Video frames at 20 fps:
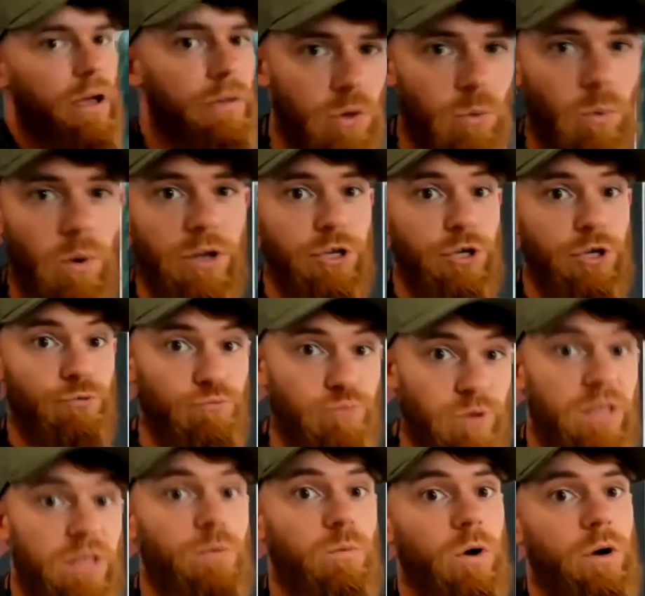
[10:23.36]
the one you
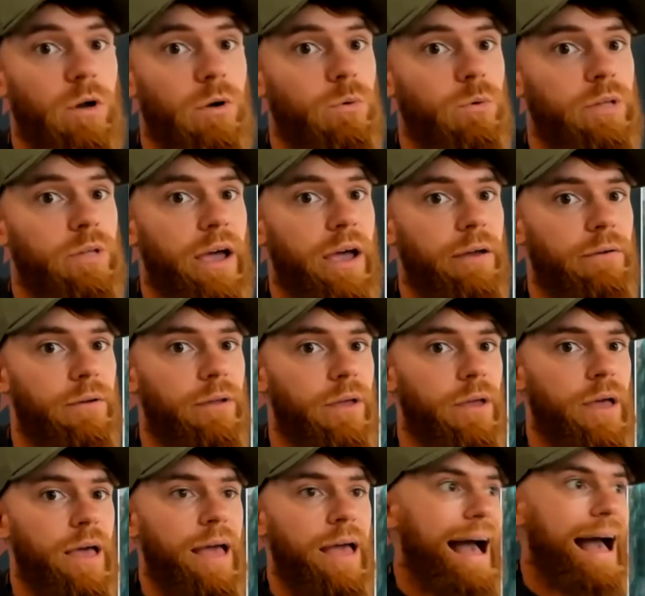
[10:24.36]
really want to go down?
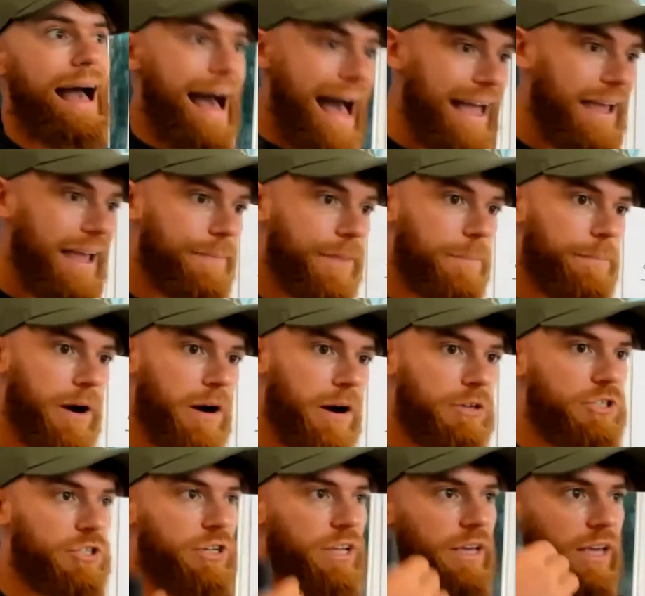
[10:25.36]
I am the
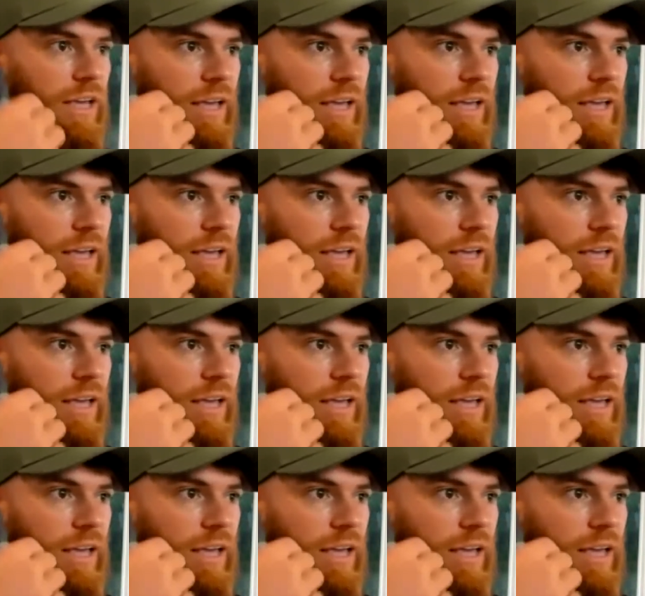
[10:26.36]
person that can